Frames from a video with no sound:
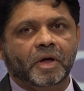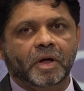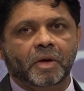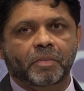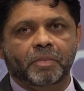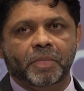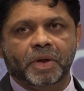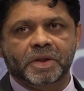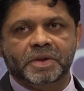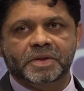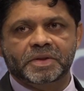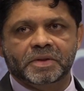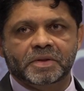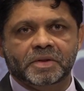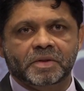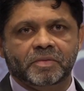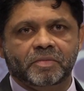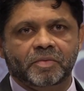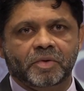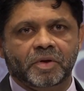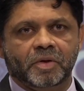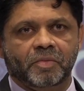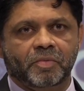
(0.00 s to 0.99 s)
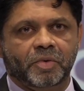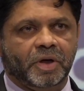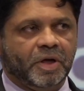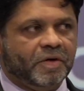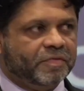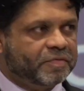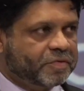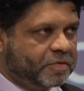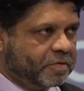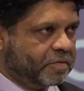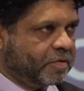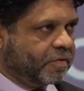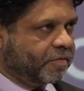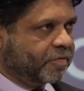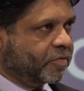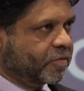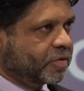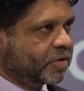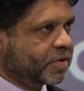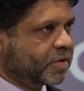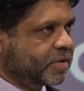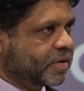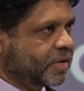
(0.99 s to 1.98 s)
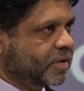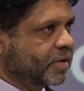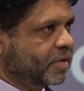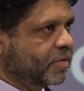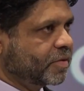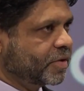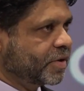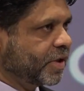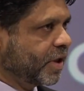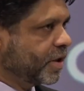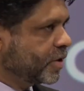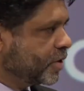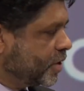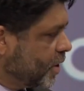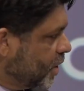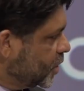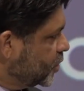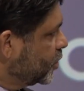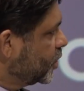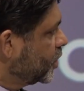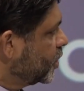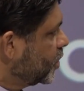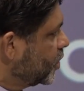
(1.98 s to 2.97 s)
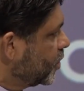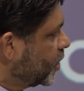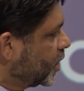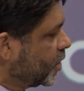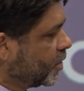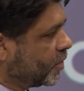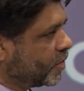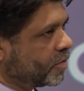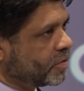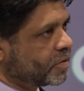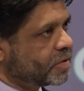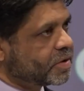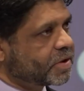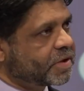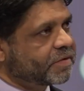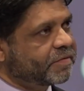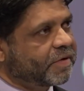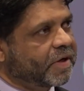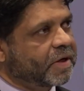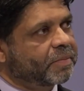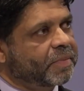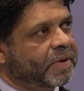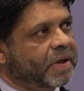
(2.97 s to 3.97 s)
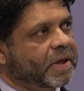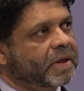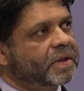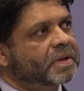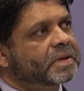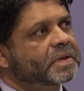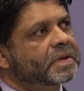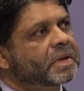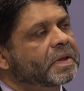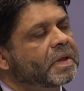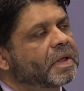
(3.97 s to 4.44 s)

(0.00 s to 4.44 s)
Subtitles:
But we'd love to, of course, you know, stay in touch with you and, of course, develop that.